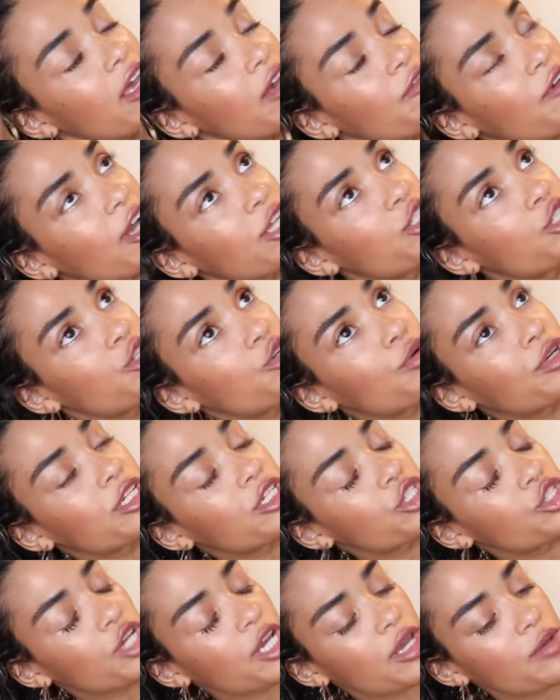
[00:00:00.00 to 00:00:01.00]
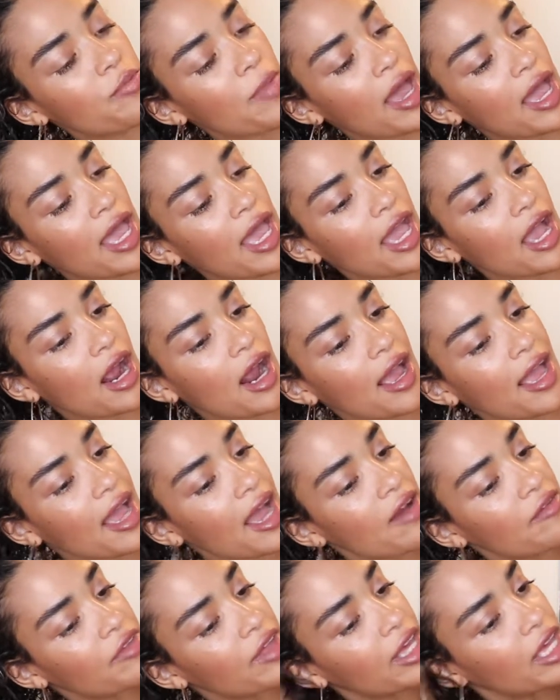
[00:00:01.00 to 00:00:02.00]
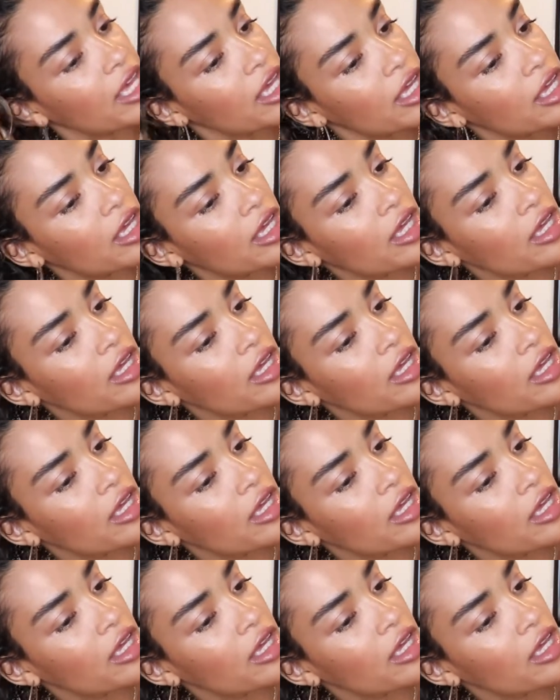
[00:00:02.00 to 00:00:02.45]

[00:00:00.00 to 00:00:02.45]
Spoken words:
if I do want to straighten my hair, I have like